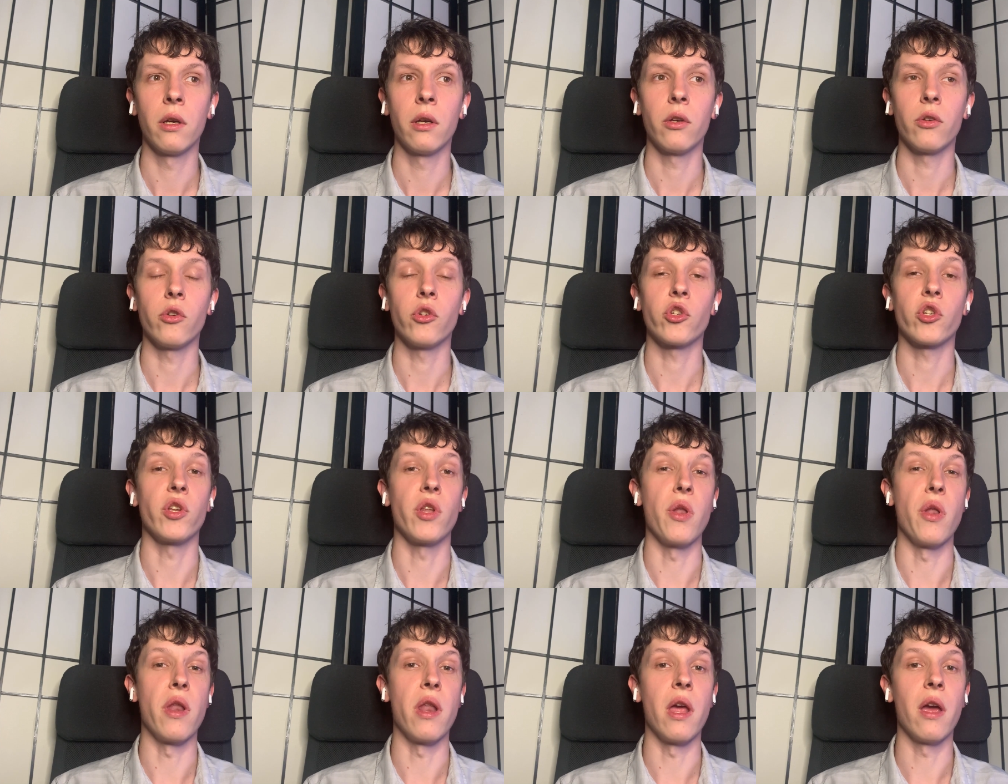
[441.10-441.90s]
You should
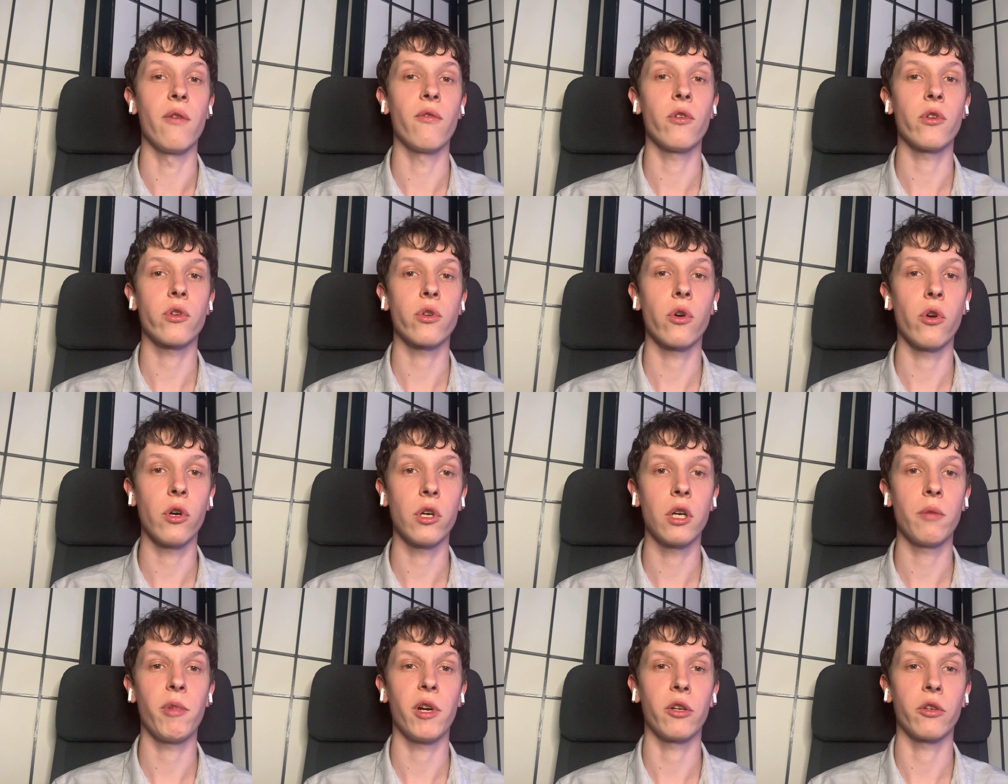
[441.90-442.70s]
never talk
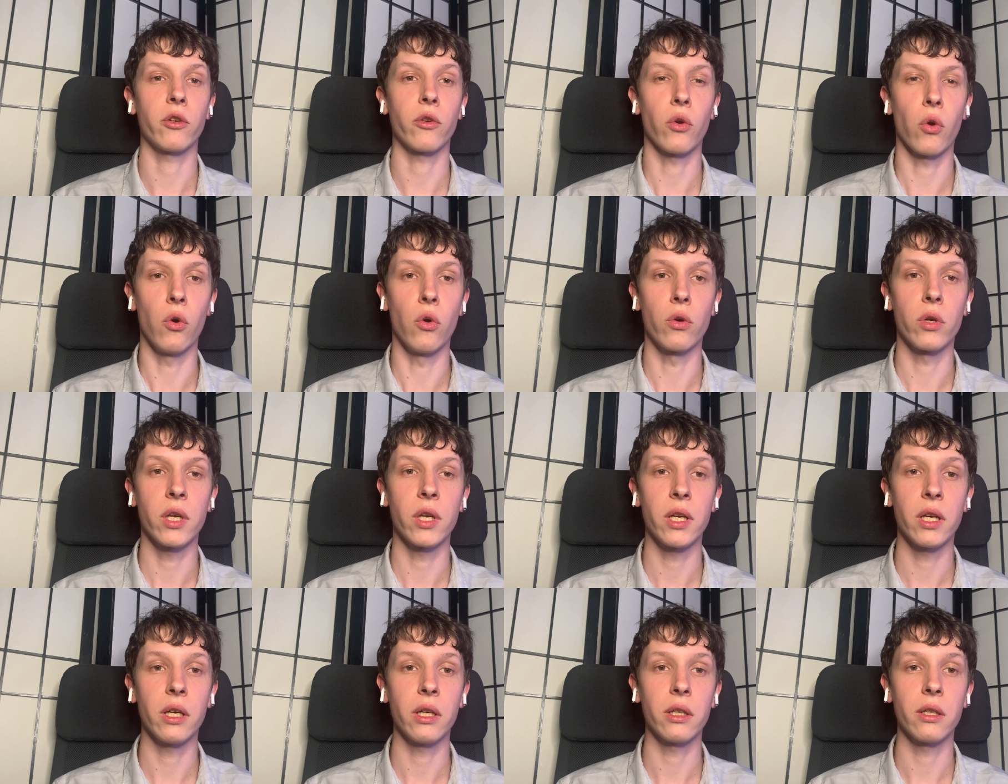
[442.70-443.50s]
about your own
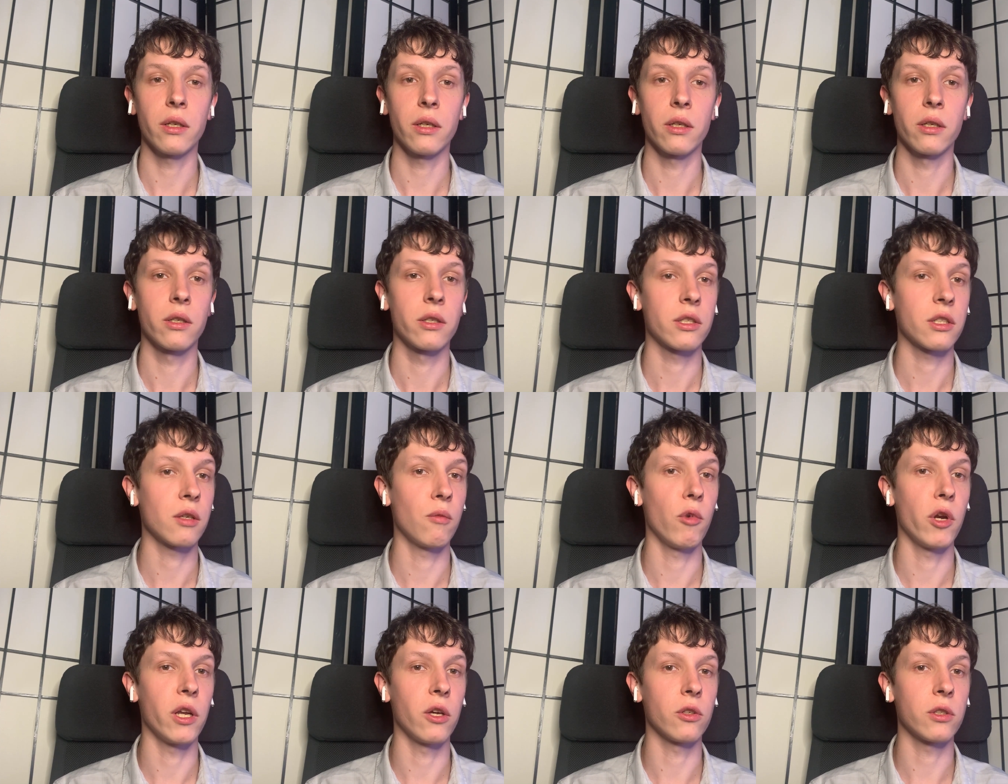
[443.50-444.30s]
hand,
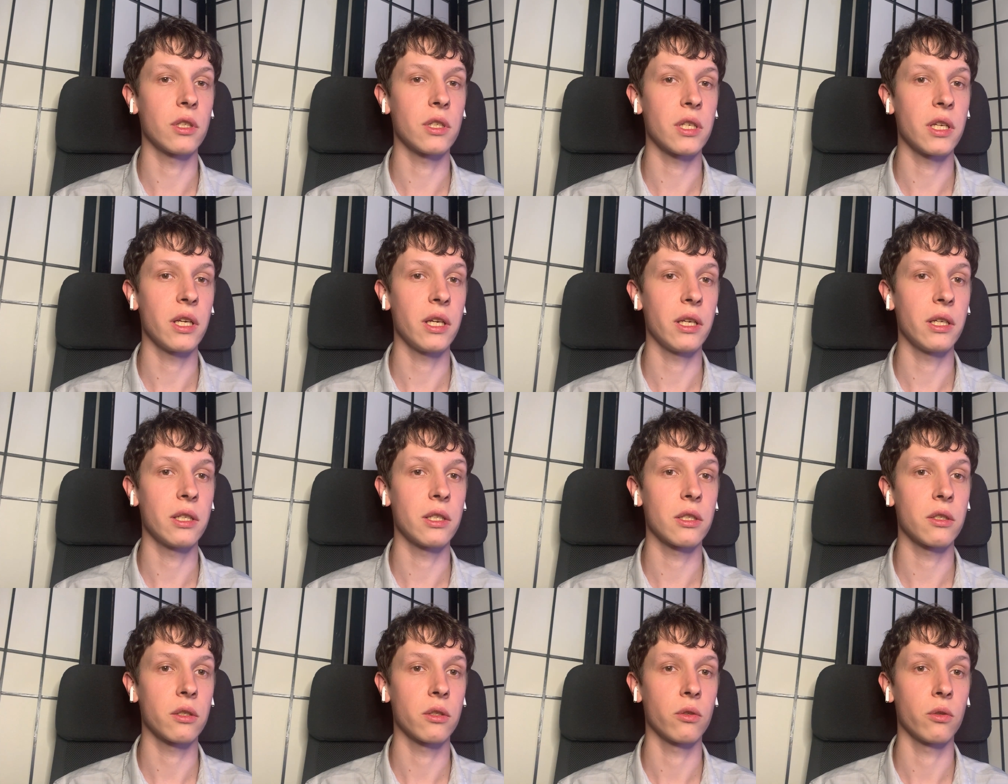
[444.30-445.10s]
someone else's
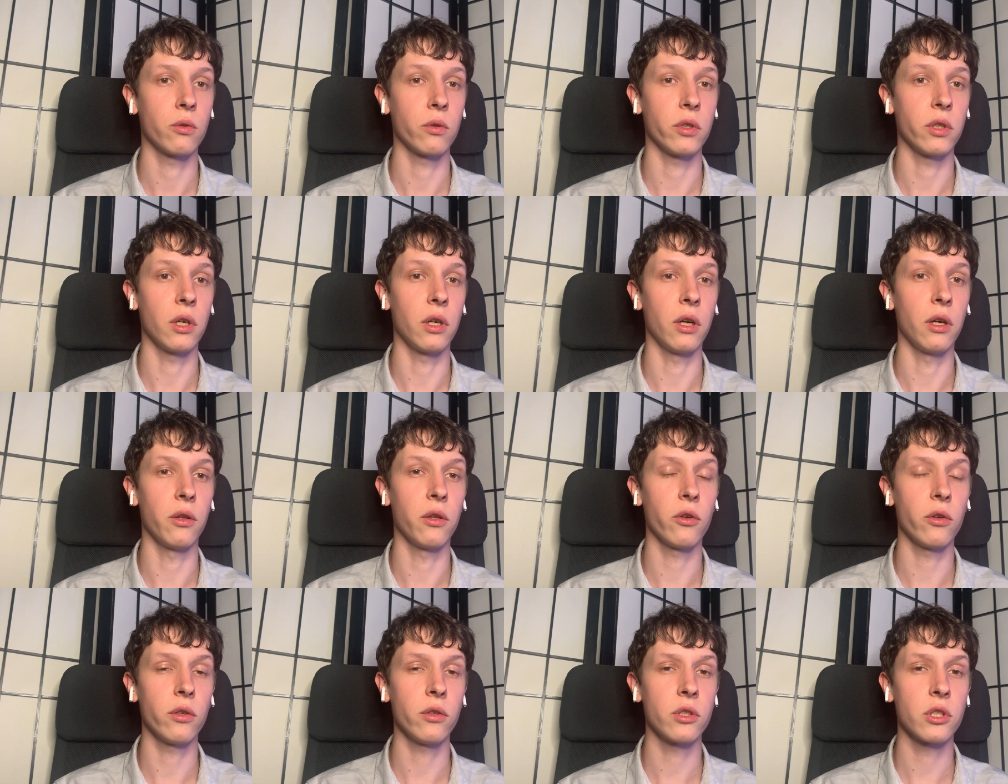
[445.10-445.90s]
hands, or
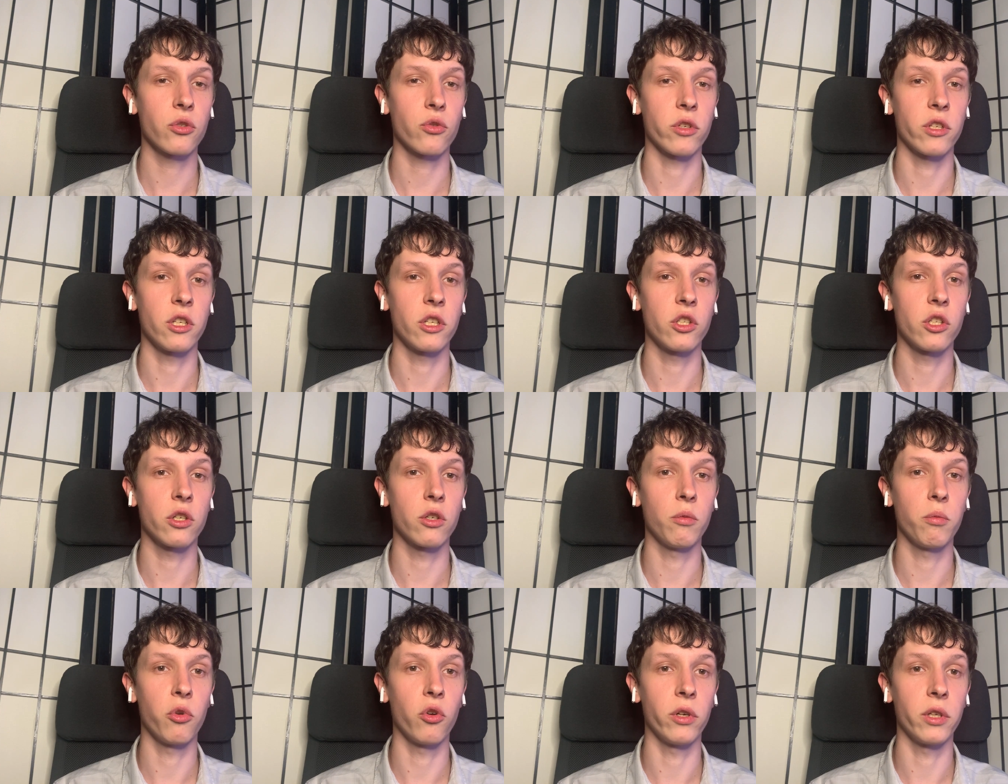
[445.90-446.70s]
other strategical
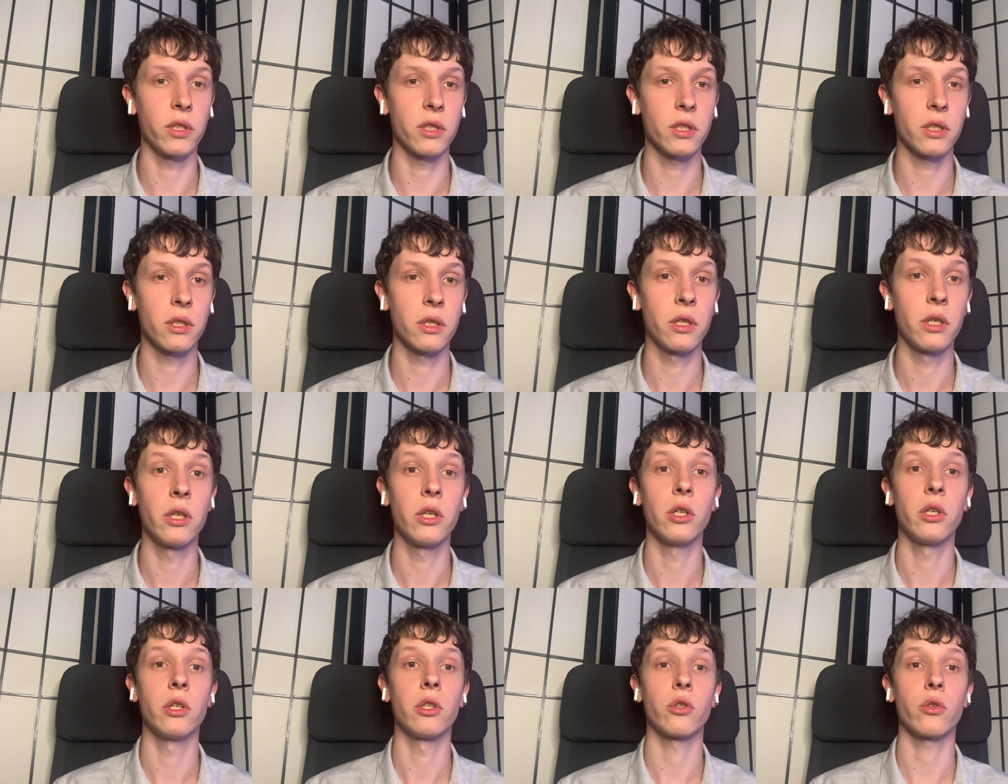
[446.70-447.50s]
points
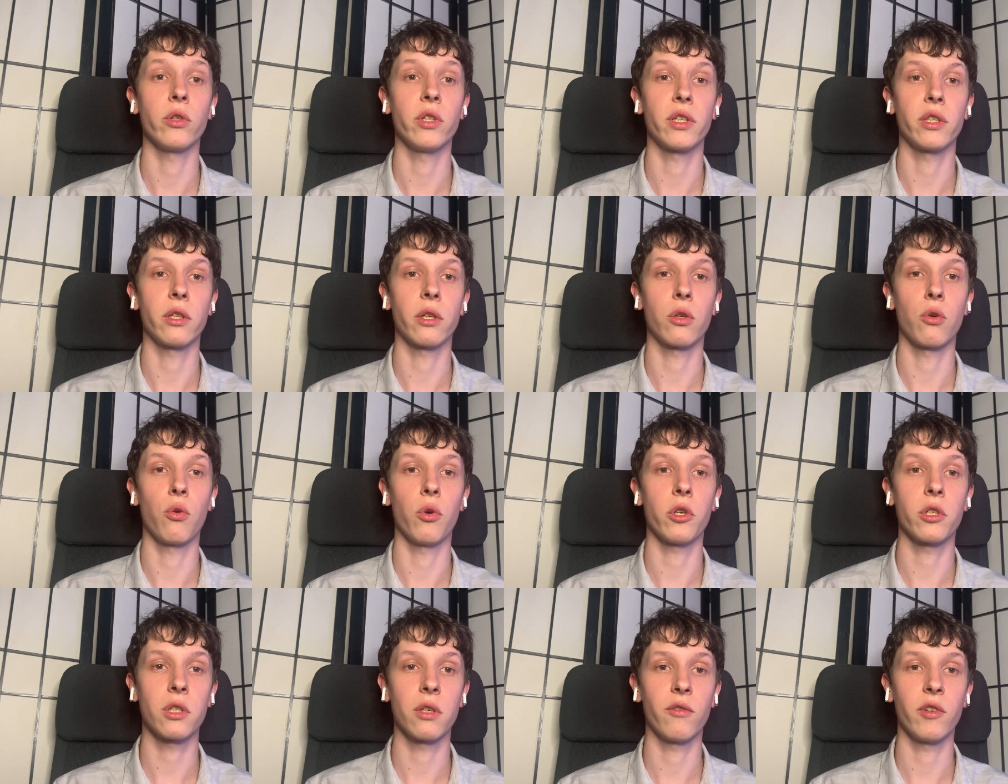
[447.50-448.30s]
during the
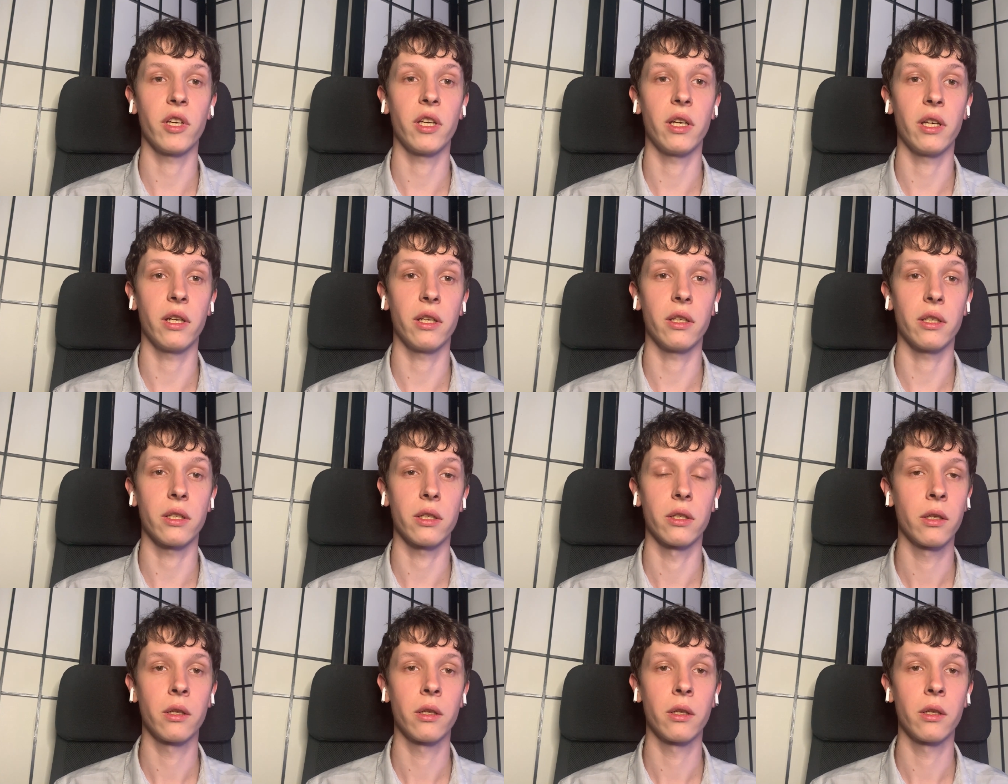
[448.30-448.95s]
course of a hand.